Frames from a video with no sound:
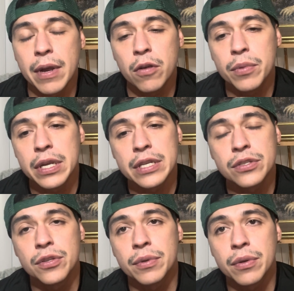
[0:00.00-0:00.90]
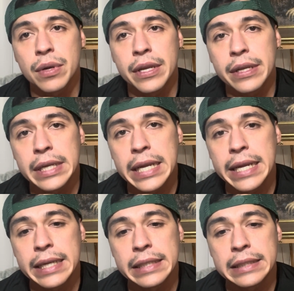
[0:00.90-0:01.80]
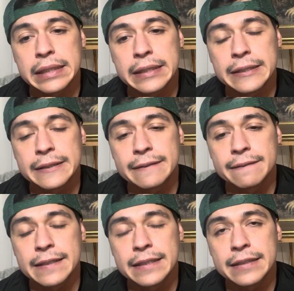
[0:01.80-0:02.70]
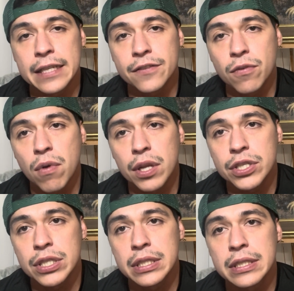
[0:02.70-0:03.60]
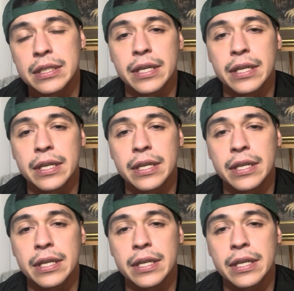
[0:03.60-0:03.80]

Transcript: I hope you guys are doing great, and thanks for watching.